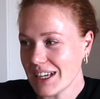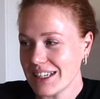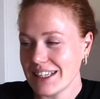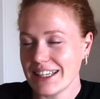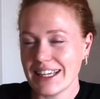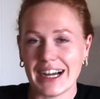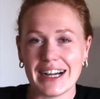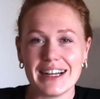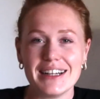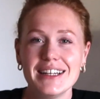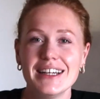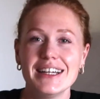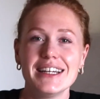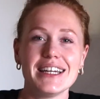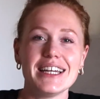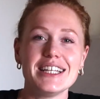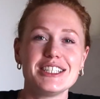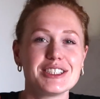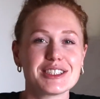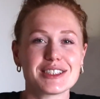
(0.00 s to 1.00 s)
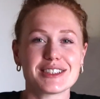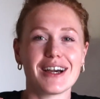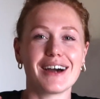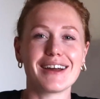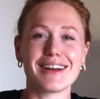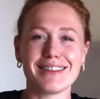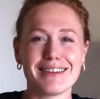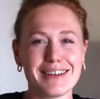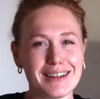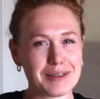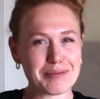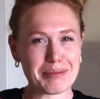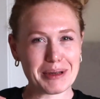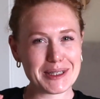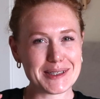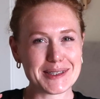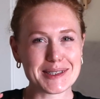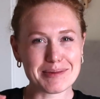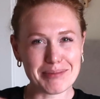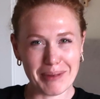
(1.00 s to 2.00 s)
yeah, it just got a little
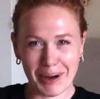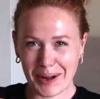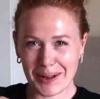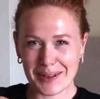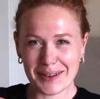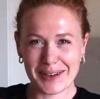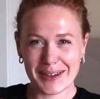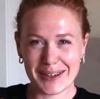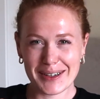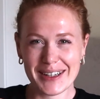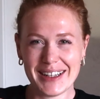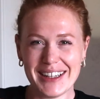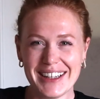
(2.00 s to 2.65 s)
bit smaller